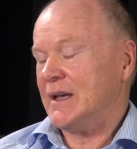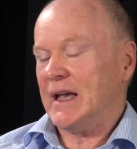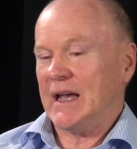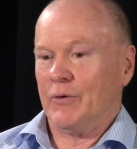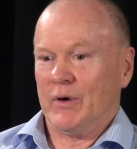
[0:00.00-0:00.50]

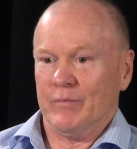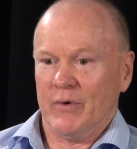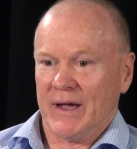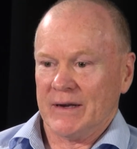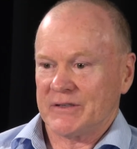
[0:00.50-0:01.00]
how we
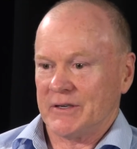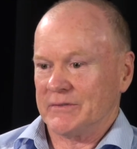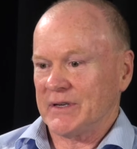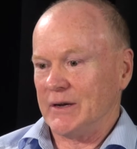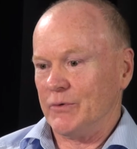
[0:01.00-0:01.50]
brand
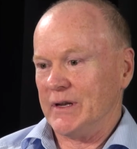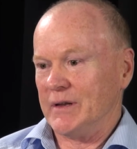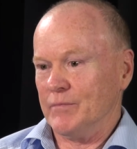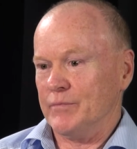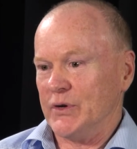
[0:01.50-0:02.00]
ourselves, how we
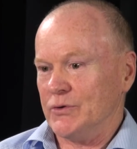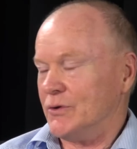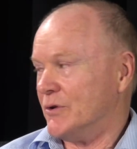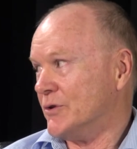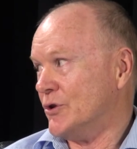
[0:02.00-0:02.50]
can build
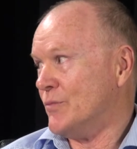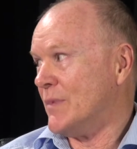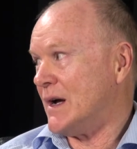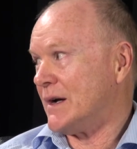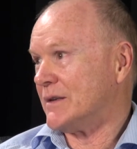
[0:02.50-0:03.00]
on new
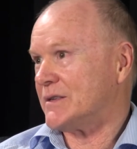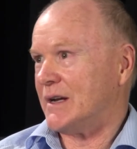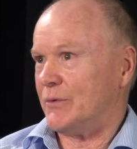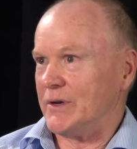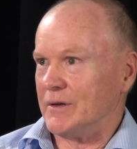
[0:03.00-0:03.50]
markets,
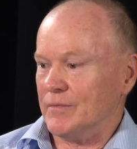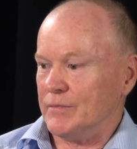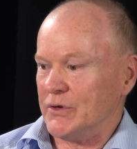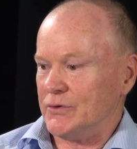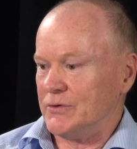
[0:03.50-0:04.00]
how we can
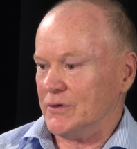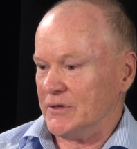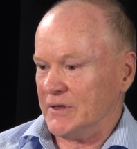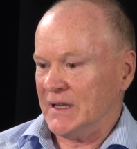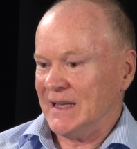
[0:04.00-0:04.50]
build
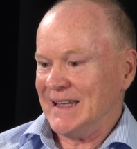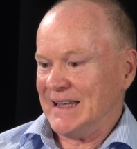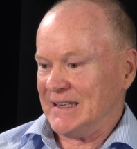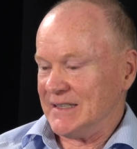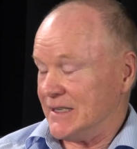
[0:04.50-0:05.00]
on
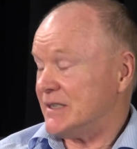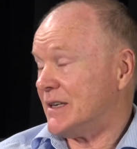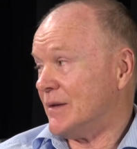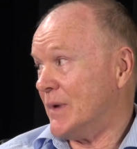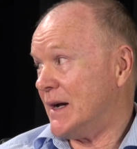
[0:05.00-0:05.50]

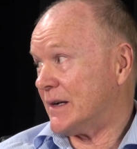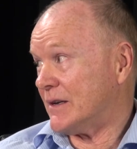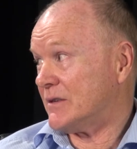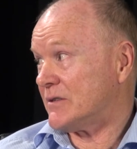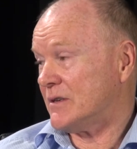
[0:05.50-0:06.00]
existing
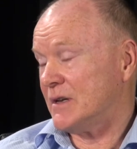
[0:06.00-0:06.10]
markets,